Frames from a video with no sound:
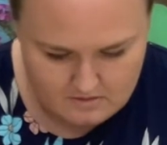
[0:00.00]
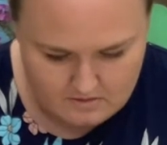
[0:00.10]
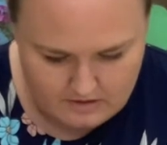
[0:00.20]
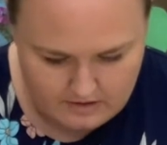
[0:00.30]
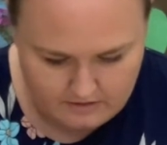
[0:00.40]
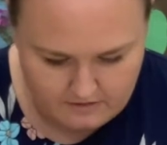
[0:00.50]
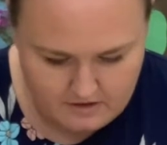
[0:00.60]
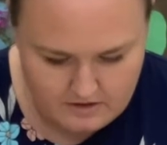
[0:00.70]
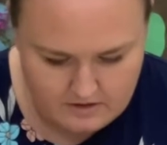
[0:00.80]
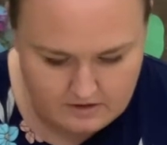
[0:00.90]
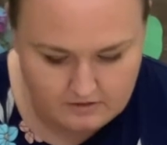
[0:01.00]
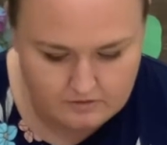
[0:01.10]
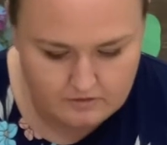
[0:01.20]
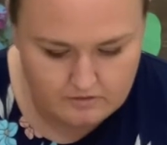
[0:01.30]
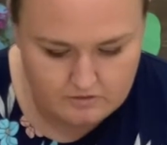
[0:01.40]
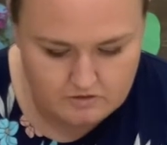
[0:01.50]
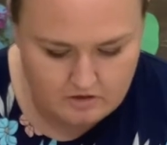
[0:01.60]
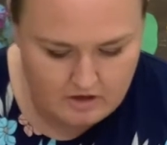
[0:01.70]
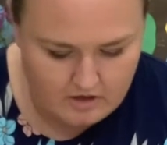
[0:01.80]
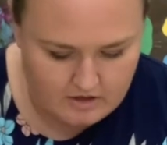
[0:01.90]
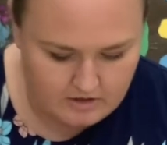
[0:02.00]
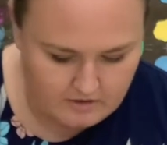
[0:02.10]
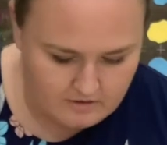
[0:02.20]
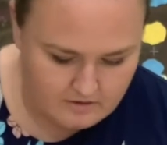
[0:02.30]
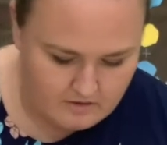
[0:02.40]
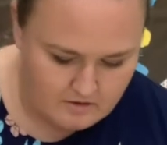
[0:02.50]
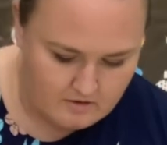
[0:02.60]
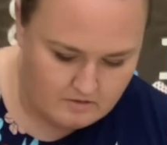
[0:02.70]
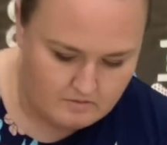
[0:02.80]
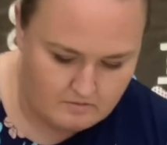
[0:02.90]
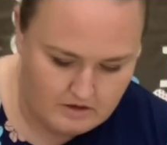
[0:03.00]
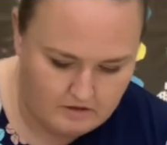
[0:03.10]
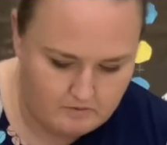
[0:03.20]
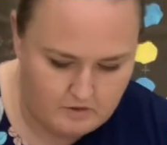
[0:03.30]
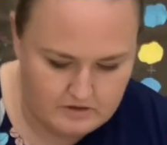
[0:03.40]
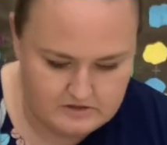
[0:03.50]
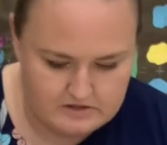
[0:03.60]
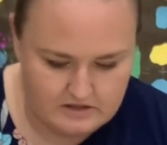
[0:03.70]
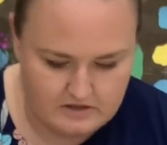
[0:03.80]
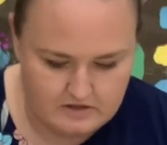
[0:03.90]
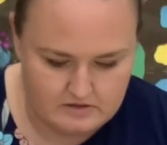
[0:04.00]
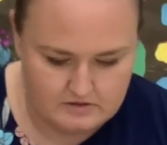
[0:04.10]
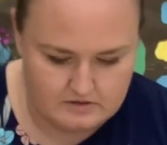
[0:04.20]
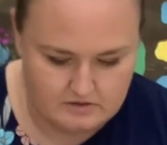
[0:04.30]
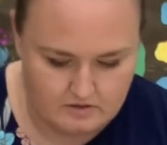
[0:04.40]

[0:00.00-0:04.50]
And let the glue dry right where it stands.